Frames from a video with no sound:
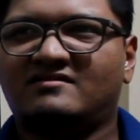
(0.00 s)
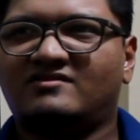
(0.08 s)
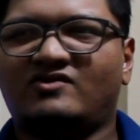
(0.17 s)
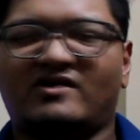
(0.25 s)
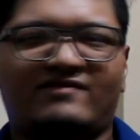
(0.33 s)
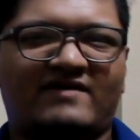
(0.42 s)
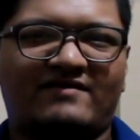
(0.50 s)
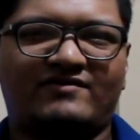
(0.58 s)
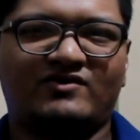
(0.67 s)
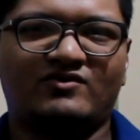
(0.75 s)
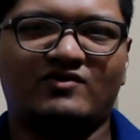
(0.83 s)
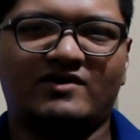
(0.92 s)
25
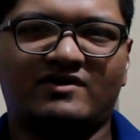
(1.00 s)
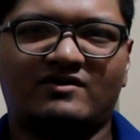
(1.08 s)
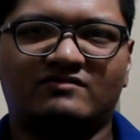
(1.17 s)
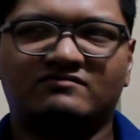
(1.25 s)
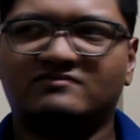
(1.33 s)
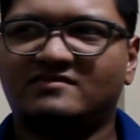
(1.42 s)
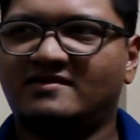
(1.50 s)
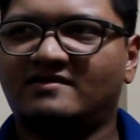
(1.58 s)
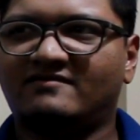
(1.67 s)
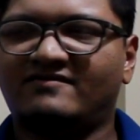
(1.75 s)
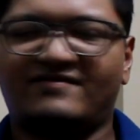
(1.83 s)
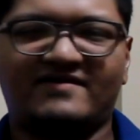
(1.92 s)
to
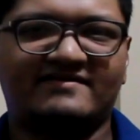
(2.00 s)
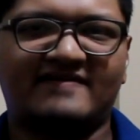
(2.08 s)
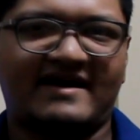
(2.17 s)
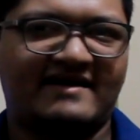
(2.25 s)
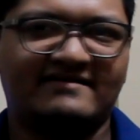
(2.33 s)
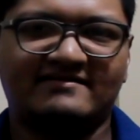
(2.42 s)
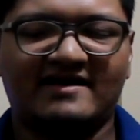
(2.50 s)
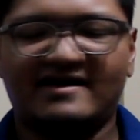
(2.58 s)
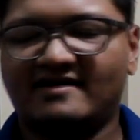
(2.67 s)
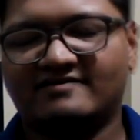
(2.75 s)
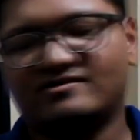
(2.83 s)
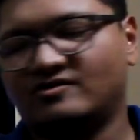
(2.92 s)
50 seconds, I
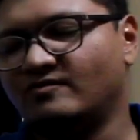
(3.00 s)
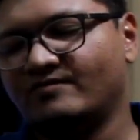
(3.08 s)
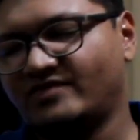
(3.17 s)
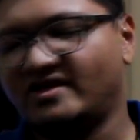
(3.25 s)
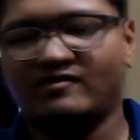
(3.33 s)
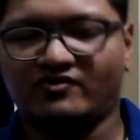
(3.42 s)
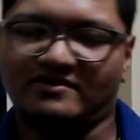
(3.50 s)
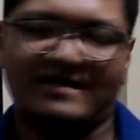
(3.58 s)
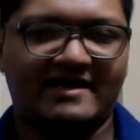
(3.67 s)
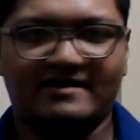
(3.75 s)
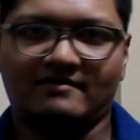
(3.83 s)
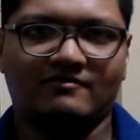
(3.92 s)
guess. So he was
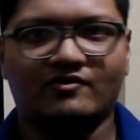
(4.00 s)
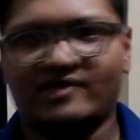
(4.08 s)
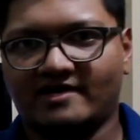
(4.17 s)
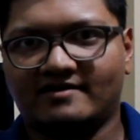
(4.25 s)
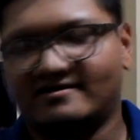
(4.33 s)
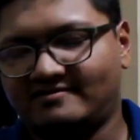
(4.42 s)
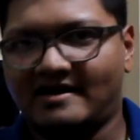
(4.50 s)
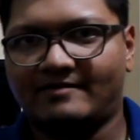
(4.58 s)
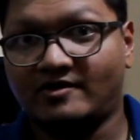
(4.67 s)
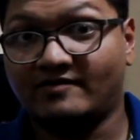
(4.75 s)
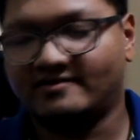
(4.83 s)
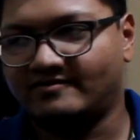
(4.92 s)
like okay, this
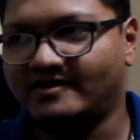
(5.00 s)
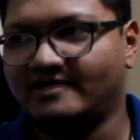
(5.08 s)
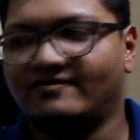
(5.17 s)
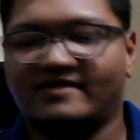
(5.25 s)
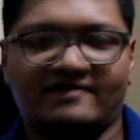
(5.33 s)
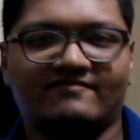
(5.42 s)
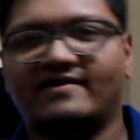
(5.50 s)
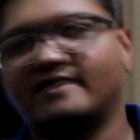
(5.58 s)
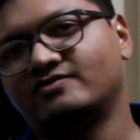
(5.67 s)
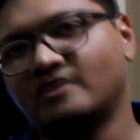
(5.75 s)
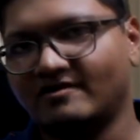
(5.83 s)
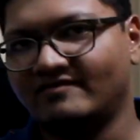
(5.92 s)
laptop is really working
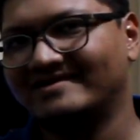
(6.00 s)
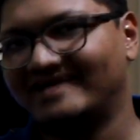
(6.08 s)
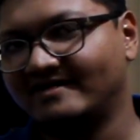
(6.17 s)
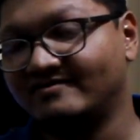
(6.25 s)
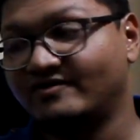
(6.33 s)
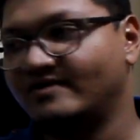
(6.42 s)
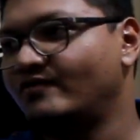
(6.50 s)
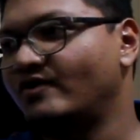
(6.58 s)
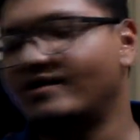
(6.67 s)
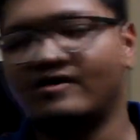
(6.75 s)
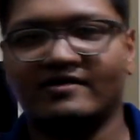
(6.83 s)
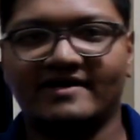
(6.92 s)
fine, so I will take his word for
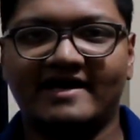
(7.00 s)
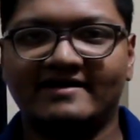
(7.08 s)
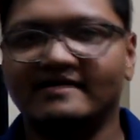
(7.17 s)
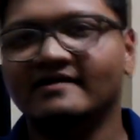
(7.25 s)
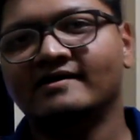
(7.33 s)
that.